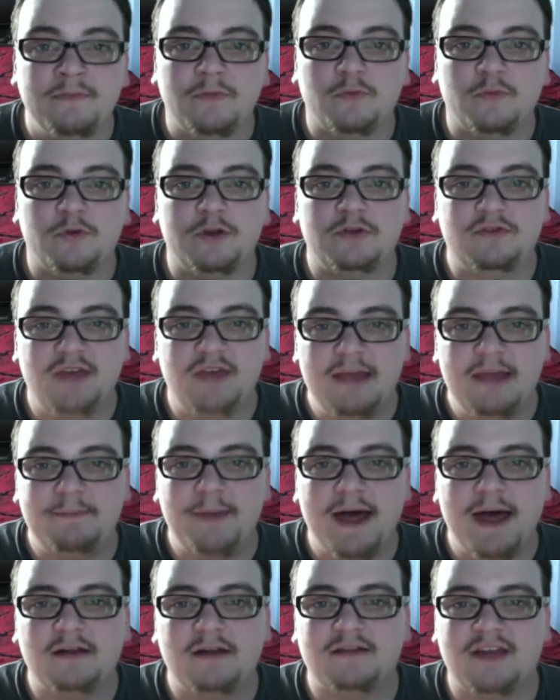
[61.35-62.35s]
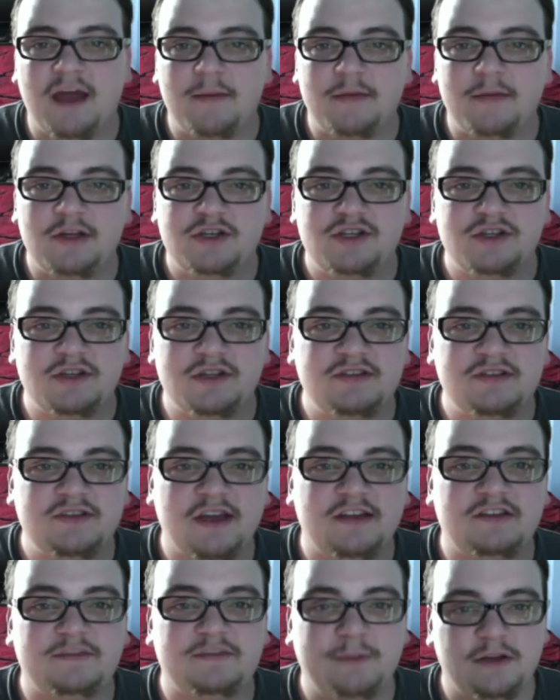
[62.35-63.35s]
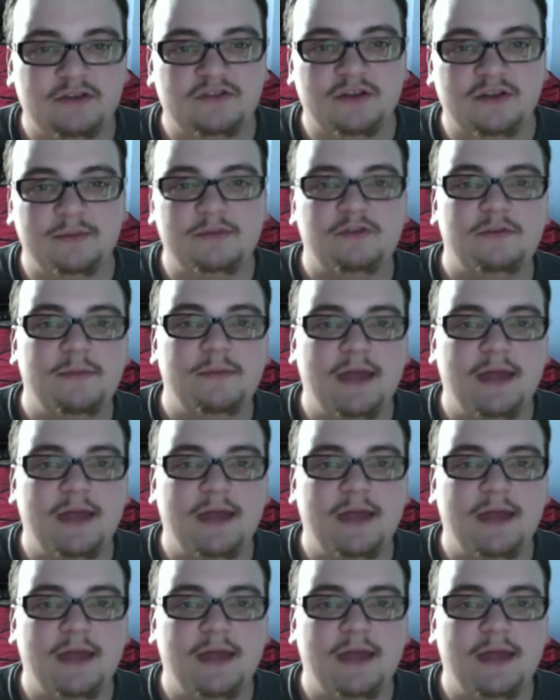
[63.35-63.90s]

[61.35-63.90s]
When you take battle damage, this guy special summons from the